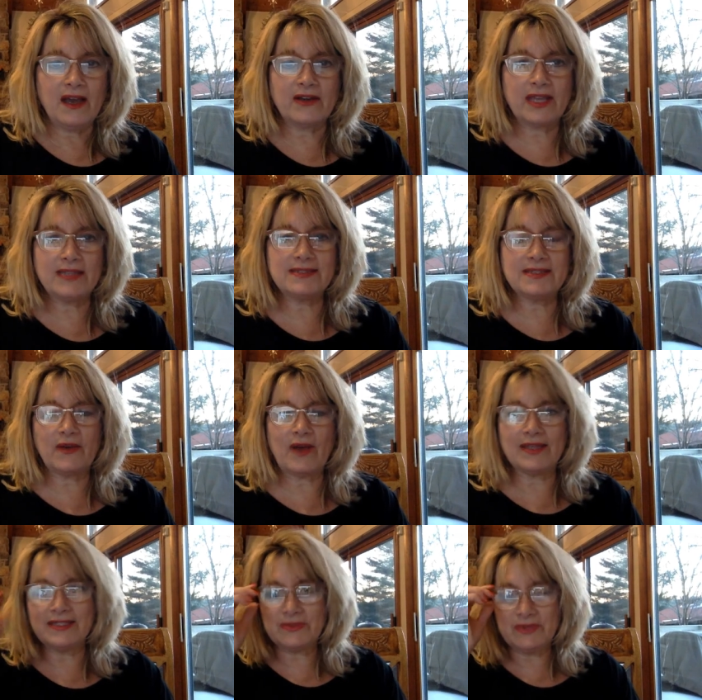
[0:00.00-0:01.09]
Okay, so
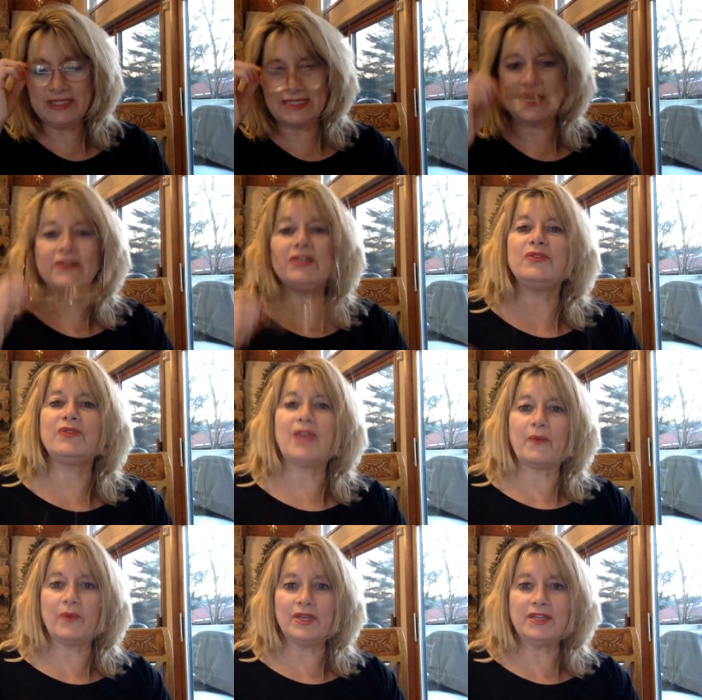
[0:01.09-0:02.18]
I just wanted to tell you
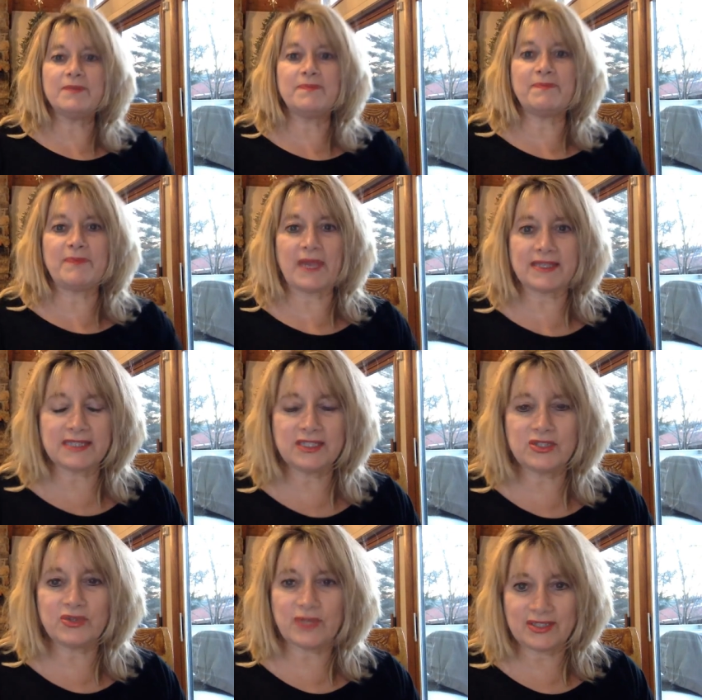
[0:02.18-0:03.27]
that one of the best
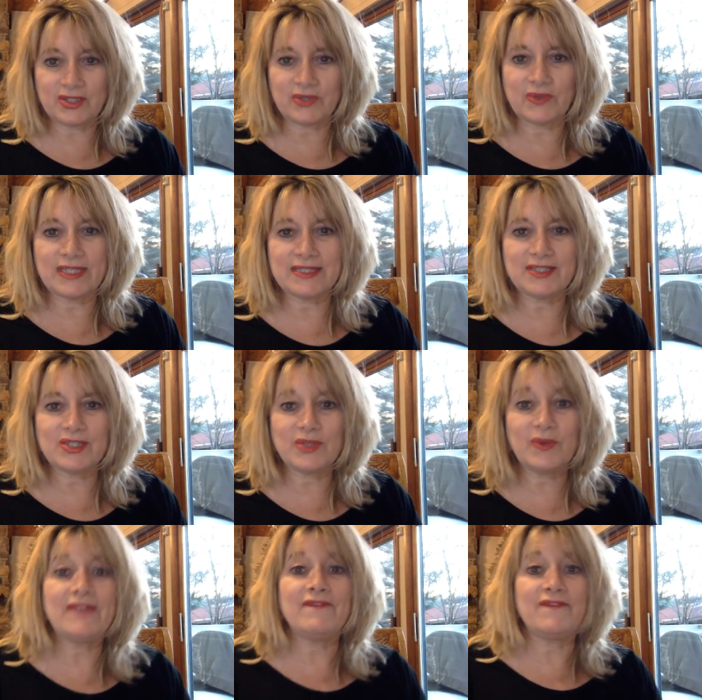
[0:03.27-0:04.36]
things you can do is to
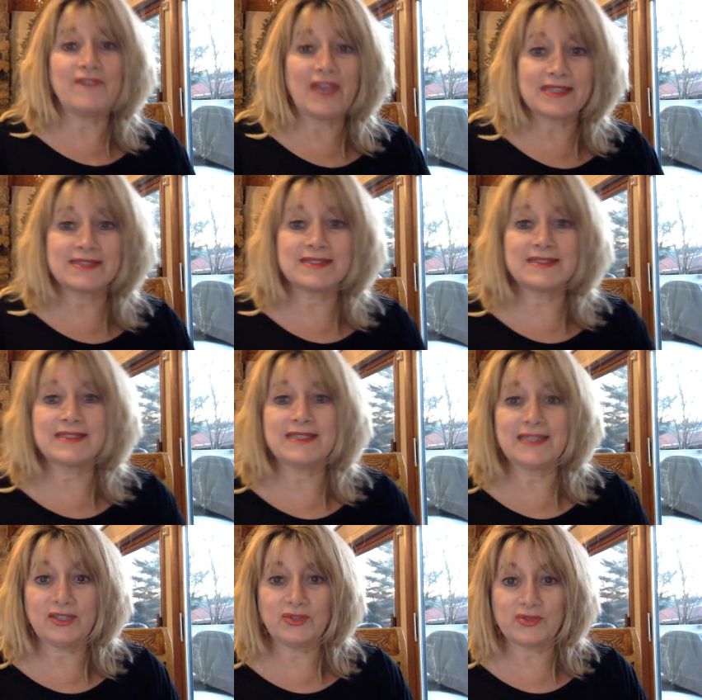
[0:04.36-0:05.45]
invest
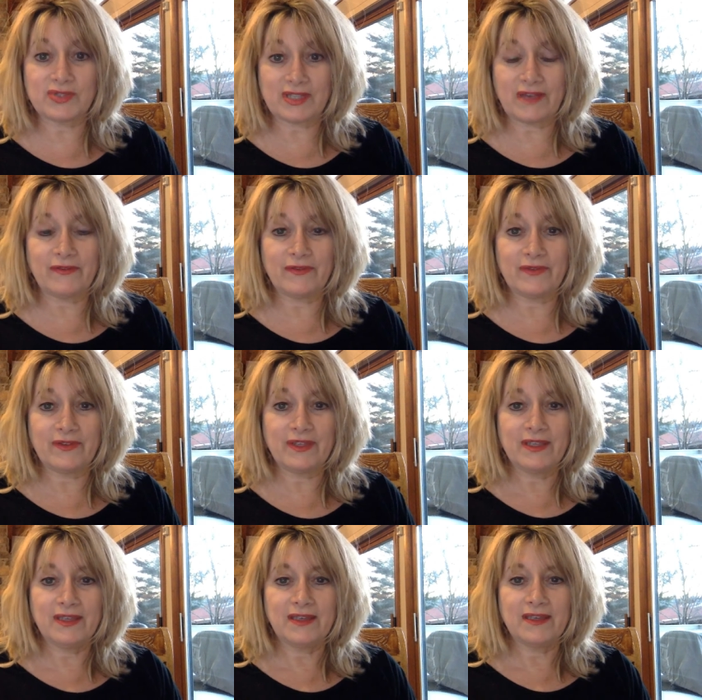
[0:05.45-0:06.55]
in yourself.
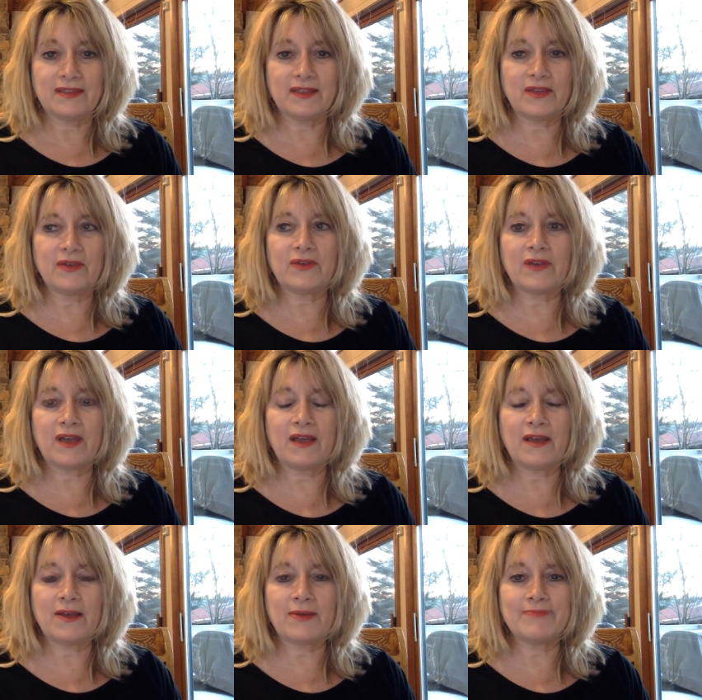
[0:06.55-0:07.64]

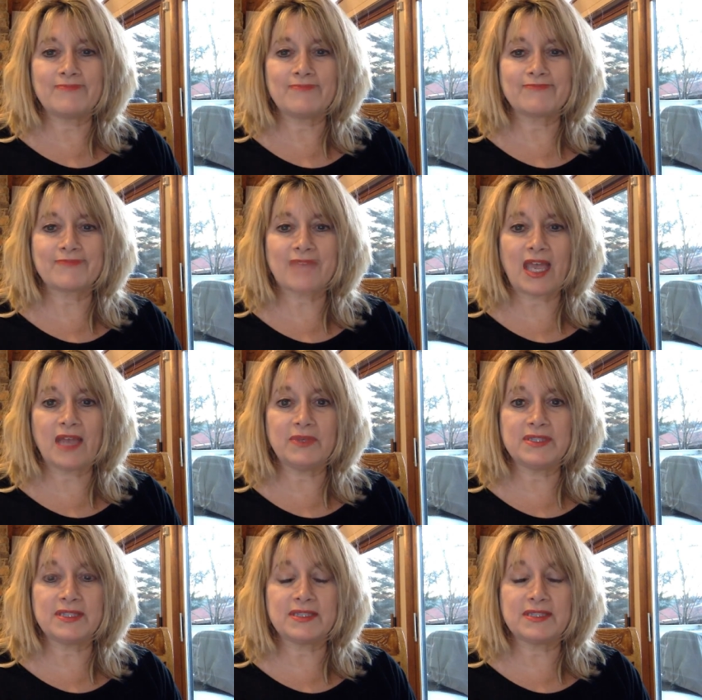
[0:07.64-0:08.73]
I
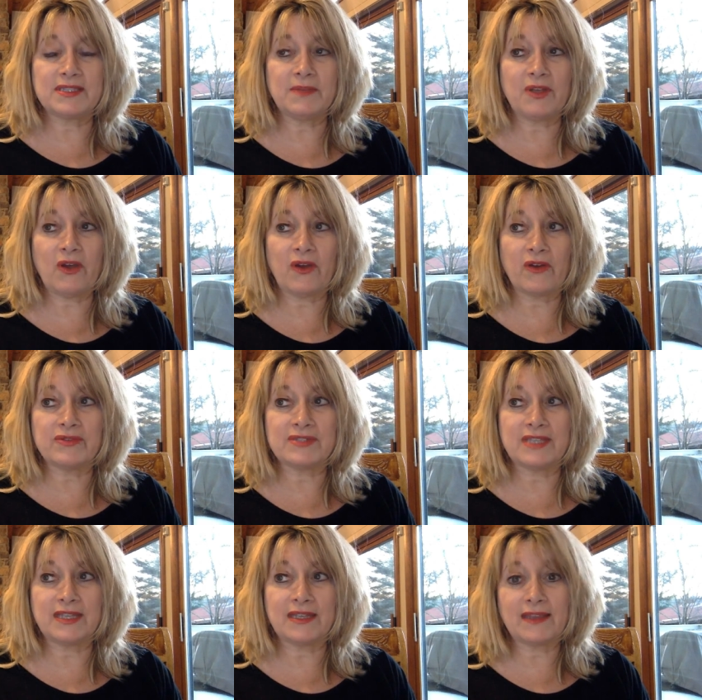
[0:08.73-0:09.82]
went to seminars
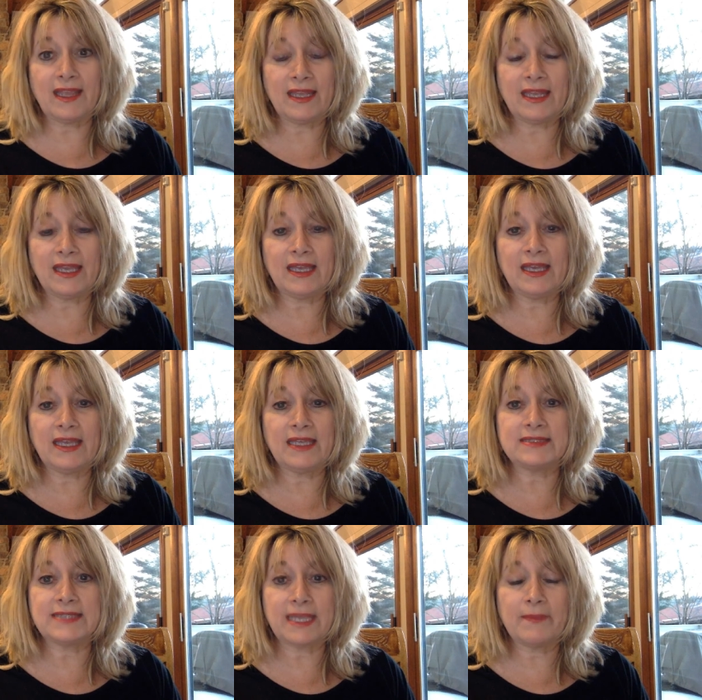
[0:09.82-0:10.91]
in Atlanta,
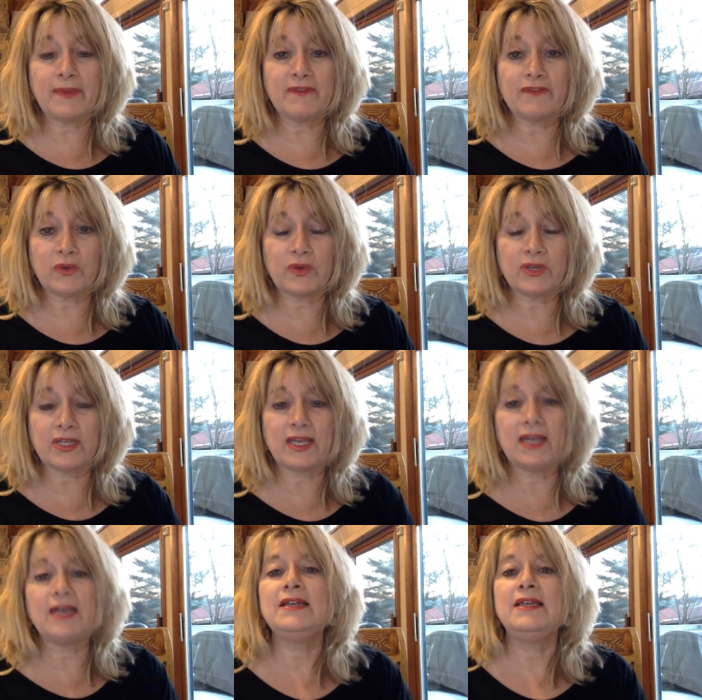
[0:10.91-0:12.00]
in Tampa,
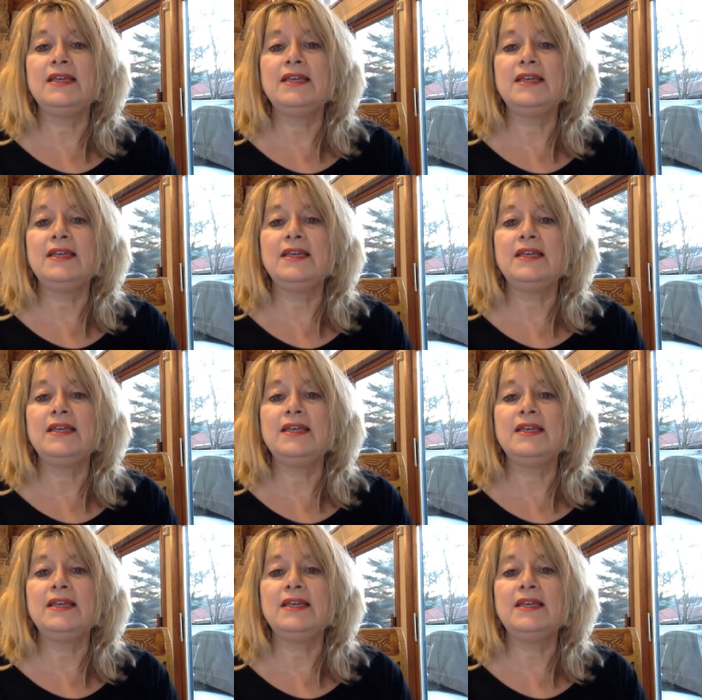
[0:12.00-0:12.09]
Florida,